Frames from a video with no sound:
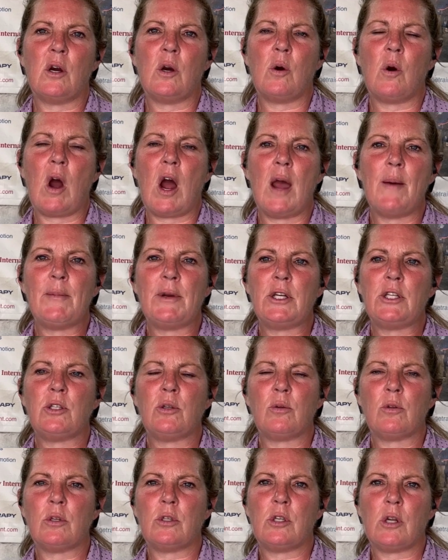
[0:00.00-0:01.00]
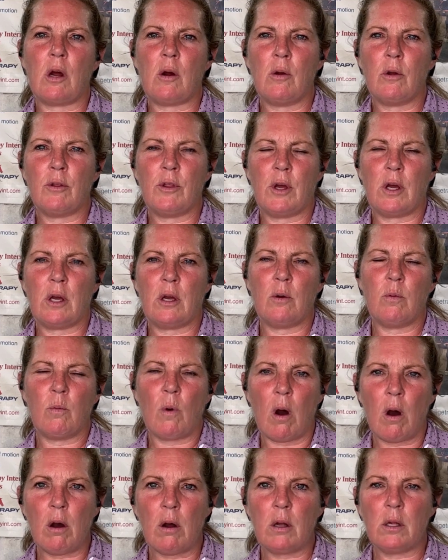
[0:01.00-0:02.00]
so I'm going to do the do- the
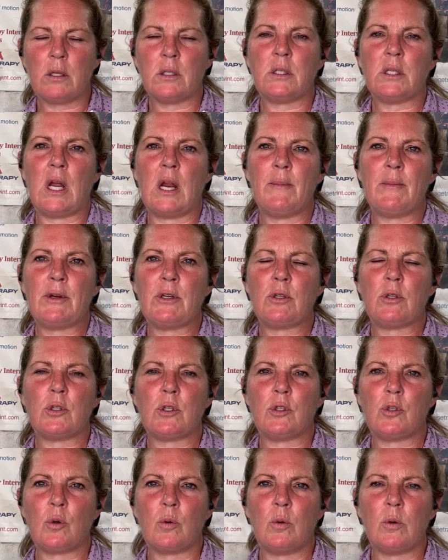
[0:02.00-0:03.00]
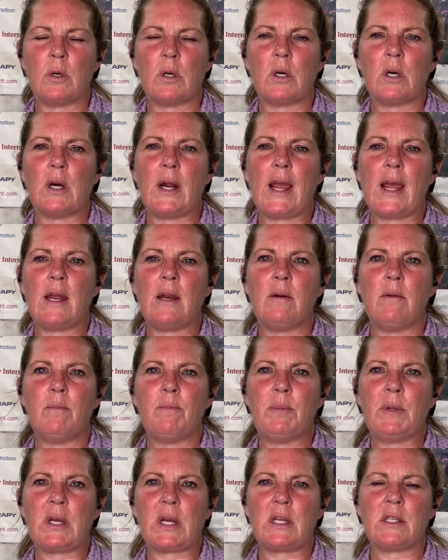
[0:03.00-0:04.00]
wall. I'm going to do the door, and
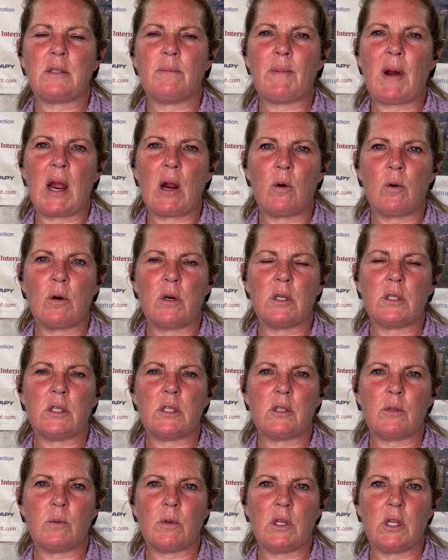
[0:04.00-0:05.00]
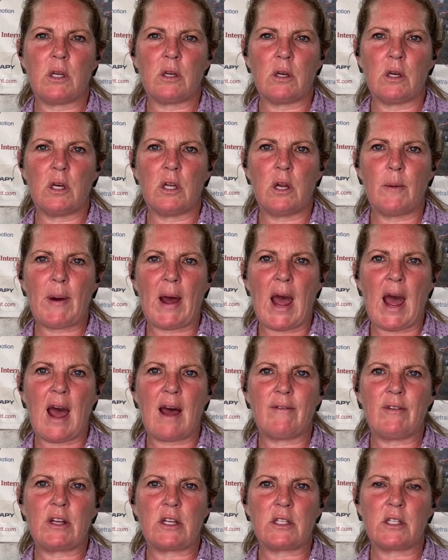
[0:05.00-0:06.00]
because my horse is really good about
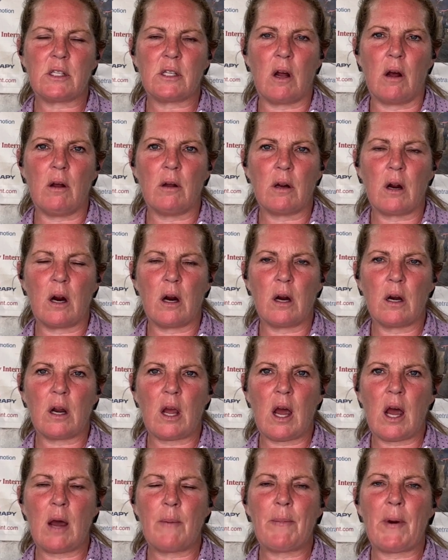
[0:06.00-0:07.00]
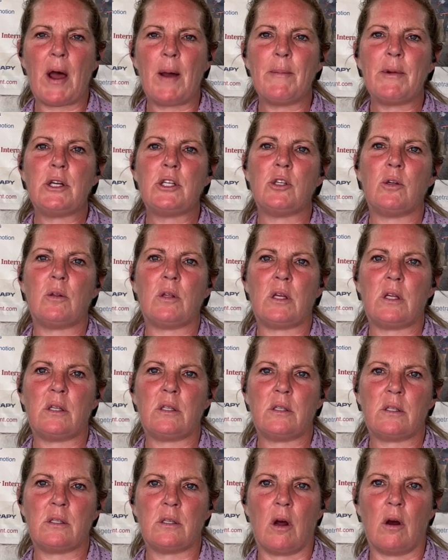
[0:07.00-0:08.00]
having a stall guard up, I'm going to do the
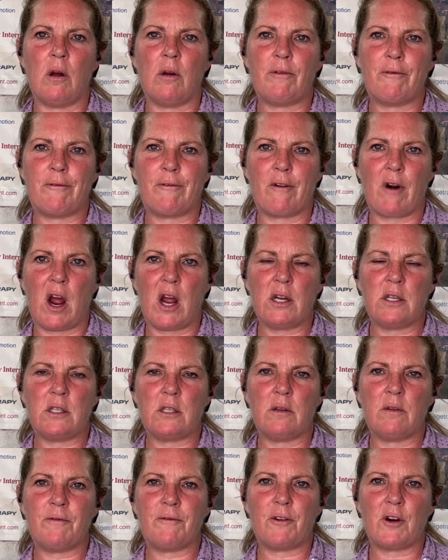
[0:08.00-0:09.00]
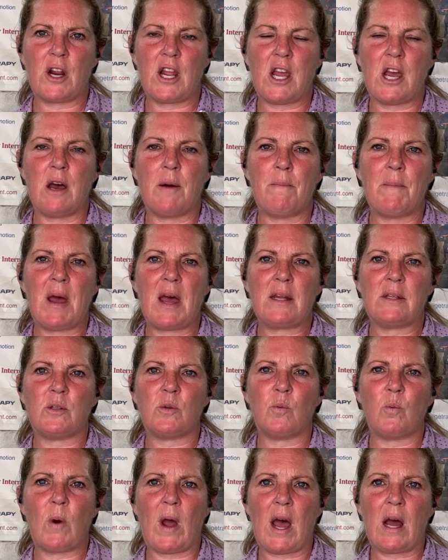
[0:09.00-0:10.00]
stall front for him as
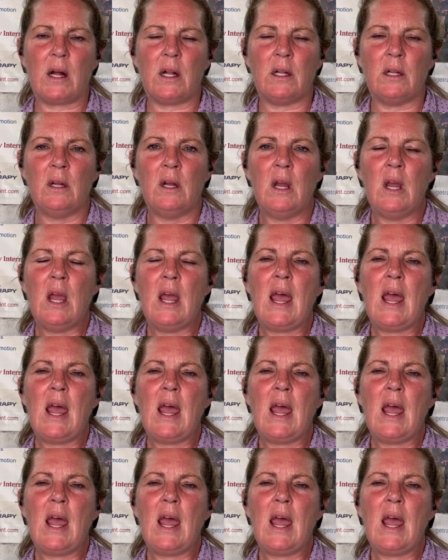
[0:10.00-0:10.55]
well.